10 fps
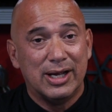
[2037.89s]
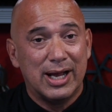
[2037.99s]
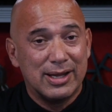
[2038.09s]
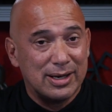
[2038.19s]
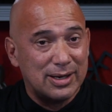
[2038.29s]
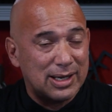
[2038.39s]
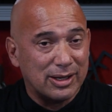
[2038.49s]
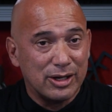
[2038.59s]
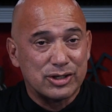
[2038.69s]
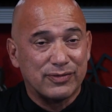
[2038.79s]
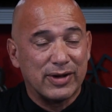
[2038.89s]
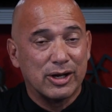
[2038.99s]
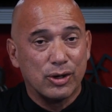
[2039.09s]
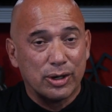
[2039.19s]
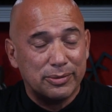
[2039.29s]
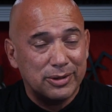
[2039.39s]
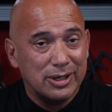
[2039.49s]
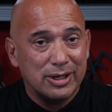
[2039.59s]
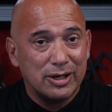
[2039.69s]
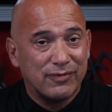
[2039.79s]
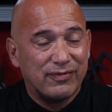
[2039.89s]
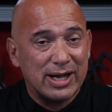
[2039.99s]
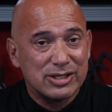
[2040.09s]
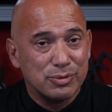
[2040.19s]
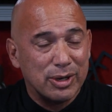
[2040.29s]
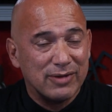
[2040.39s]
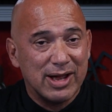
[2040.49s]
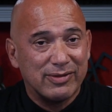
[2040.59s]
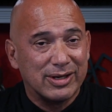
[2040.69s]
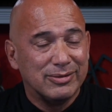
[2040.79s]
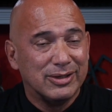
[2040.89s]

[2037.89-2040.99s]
And then at lunch, if I could go to, find some way of having,